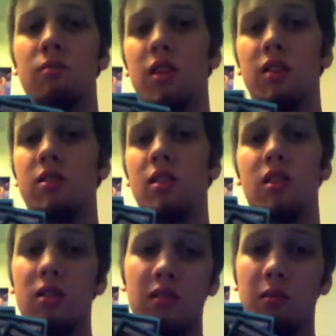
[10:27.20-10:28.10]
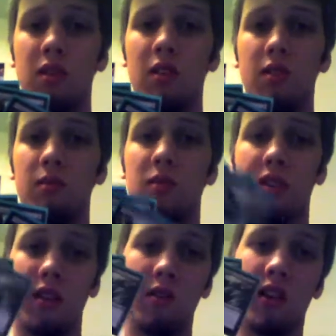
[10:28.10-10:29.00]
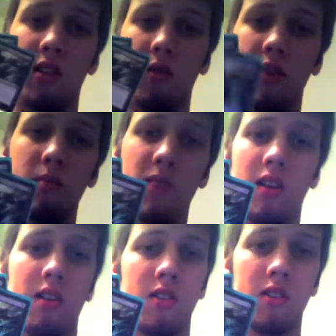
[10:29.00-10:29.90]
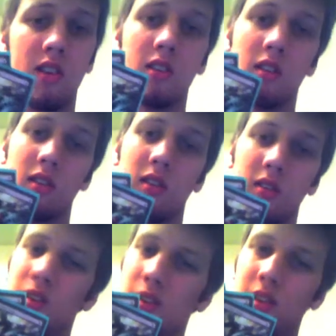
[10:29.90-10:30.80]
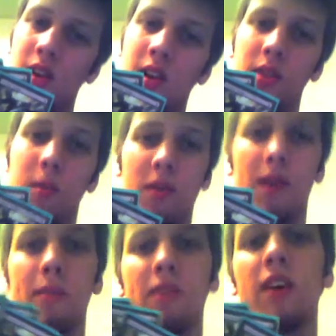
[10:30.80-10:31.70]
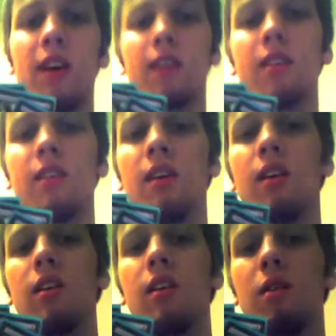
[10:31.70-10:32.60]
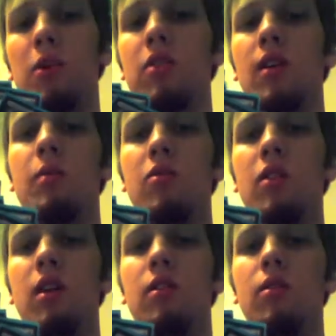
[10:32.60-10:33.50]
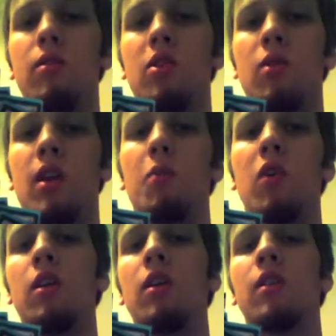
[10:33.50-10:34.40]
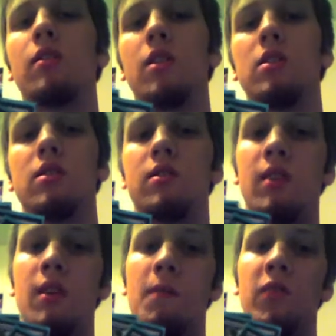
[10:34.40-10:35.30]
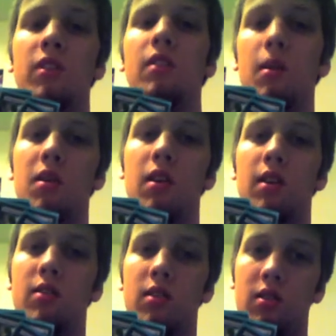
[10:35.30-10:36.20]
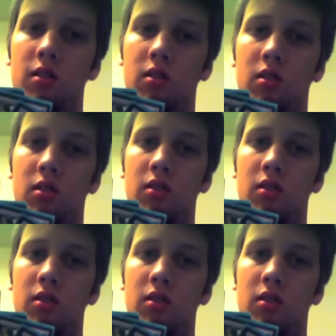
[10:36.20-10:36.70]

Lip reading: Plague Singer or something. But then you get the rebound and you get the pump effect. Most times what I do though when I'm winning is I just slam it as a